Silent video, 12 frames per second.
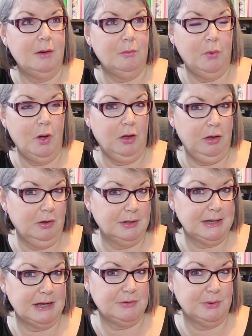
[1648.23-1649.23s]
working on
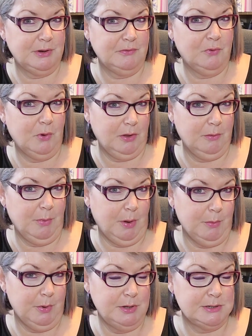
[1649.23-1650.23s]
day 24 at the
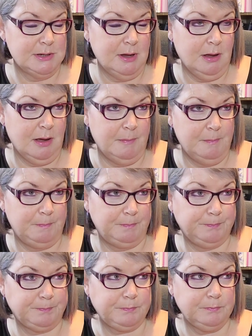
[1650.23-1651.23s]
moment.
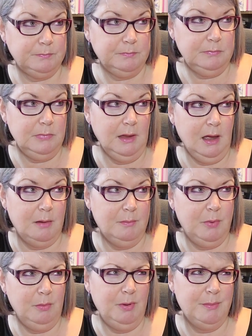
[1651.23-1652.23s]
I'm
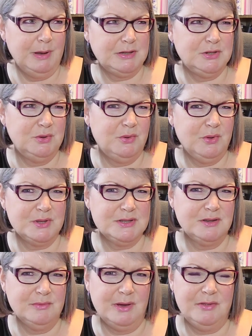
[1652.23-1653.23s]
probably about 2/3 of
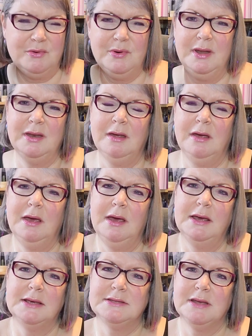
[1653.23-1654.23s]
the way through it.
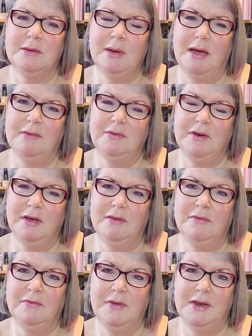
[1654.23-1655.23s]
So after I've
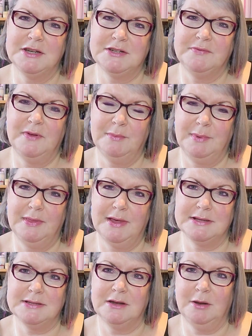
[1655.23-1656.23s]
finished filming
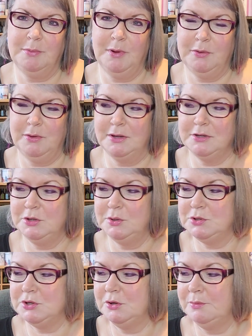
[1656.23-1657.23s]
this and uploaded it to
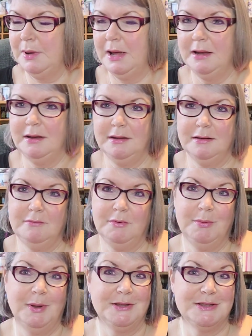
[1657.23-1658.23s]
YouTube and
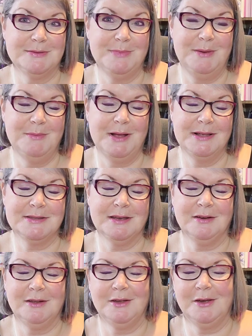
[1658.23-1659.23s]
replied to some emails, I'm
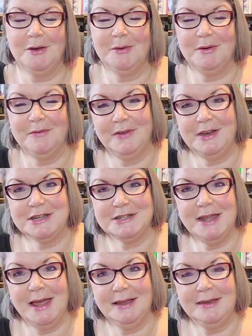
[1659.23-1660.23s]
going to go and finish
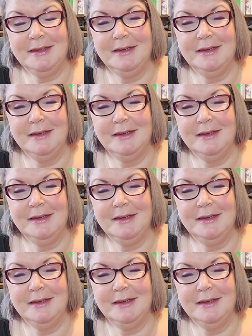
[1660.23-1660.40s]
that